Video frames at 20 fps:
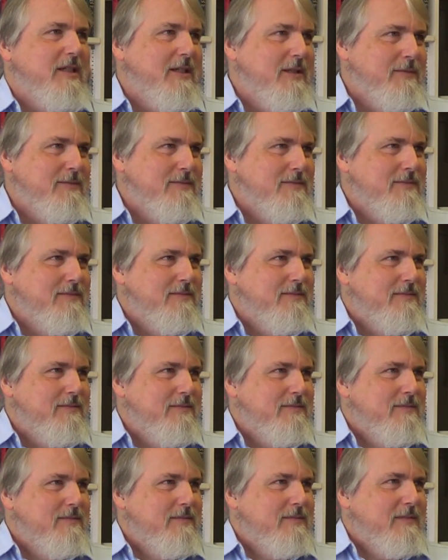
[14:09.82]
You know?
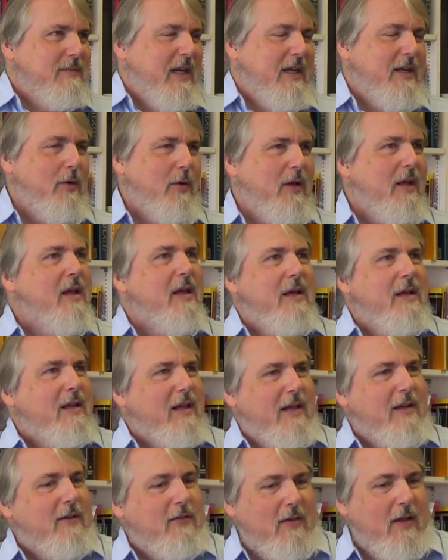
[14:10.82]
I know,
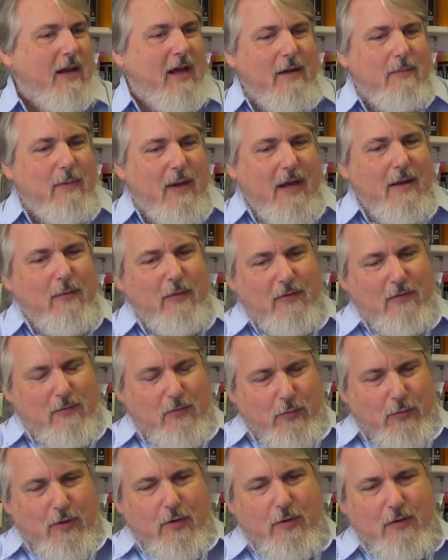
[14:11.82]
like I said, I
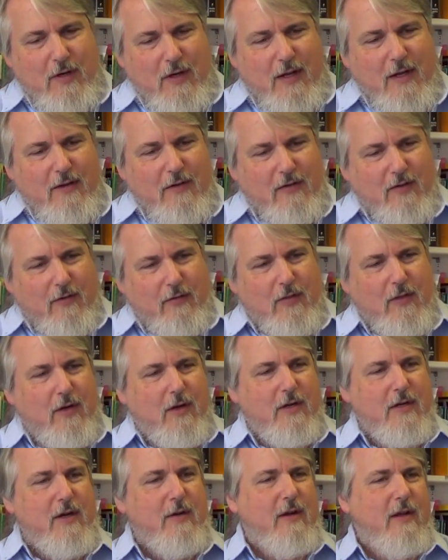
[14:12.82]
was Nerugd and I discovered
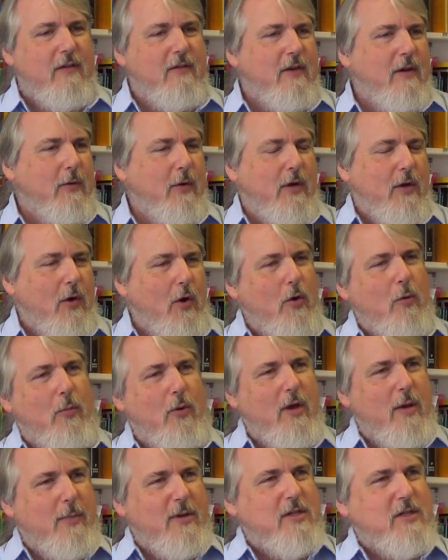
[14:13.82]
the Gardnerians and I'm going,
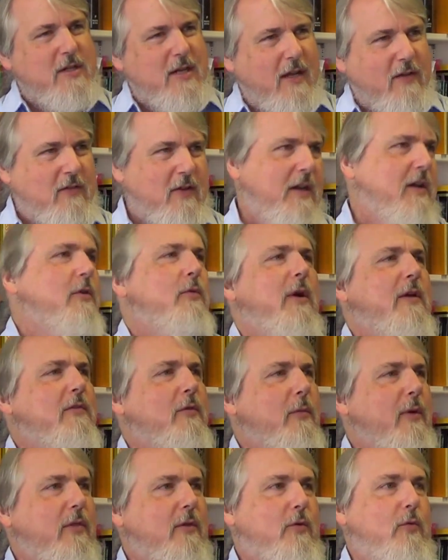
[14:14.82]
oh boy, a bunch of text I can
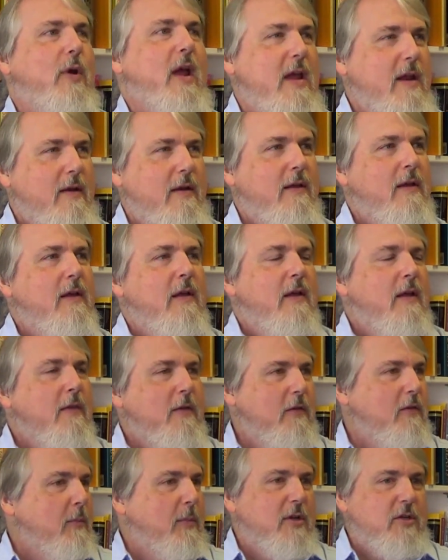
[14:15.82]
wrestle with. Great.
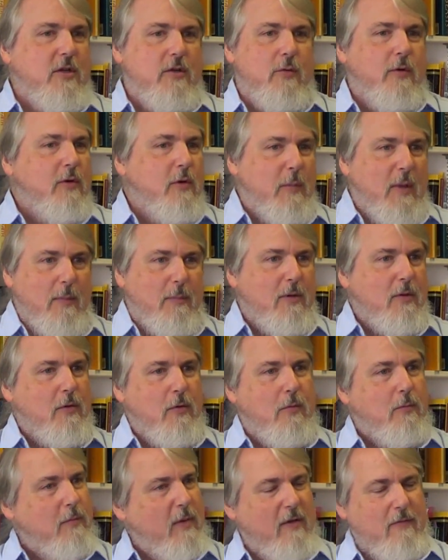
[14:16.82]
There's a bunch of Nerugd people
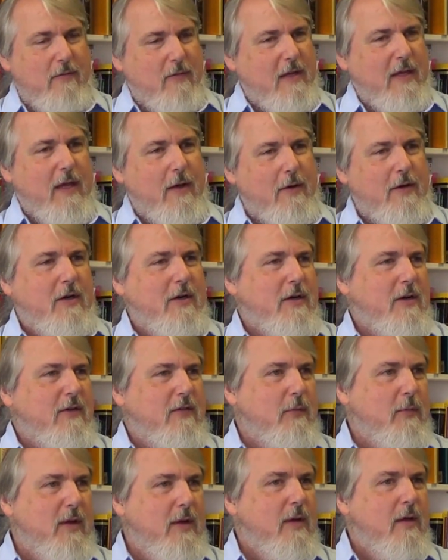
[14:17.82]
who have encountered
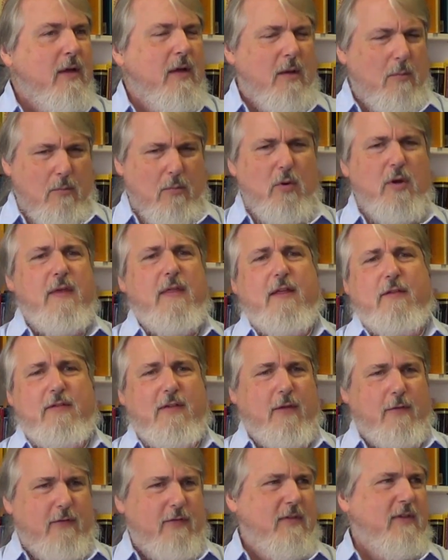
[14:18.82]
Gardnerians and went, boy, that
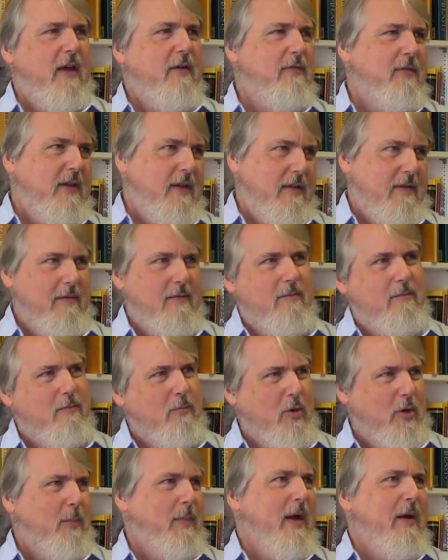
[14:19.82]
sounds stuffy and
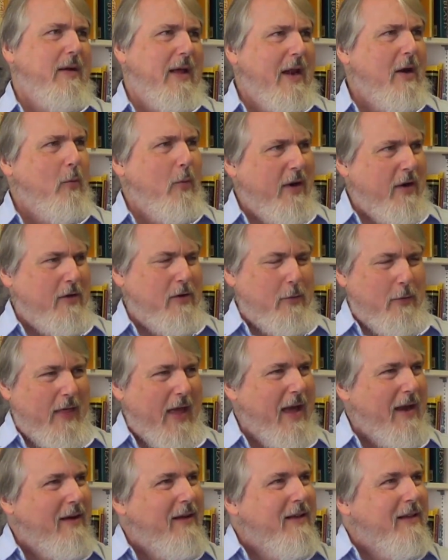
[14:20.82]
book-bound. I don't want to do
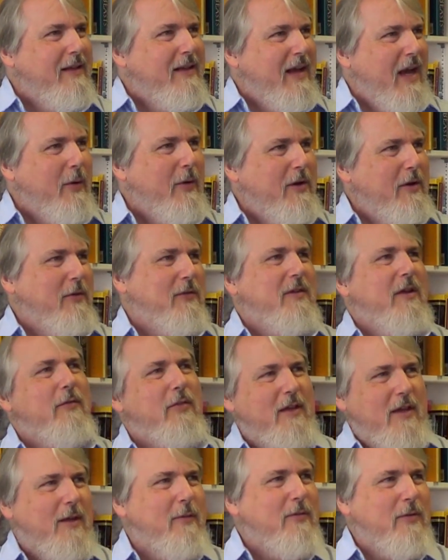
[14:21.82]
that. Right. I want to do
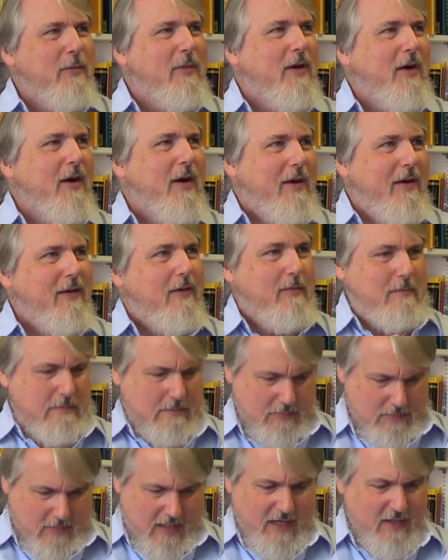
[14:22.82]
stuff that comes from the heart.
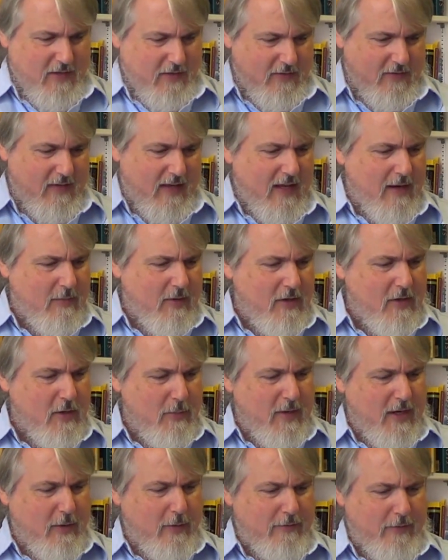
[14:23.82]
I just slammed into
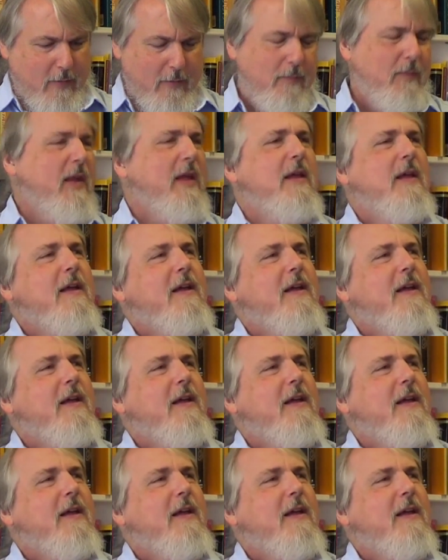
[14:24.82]
your microphone.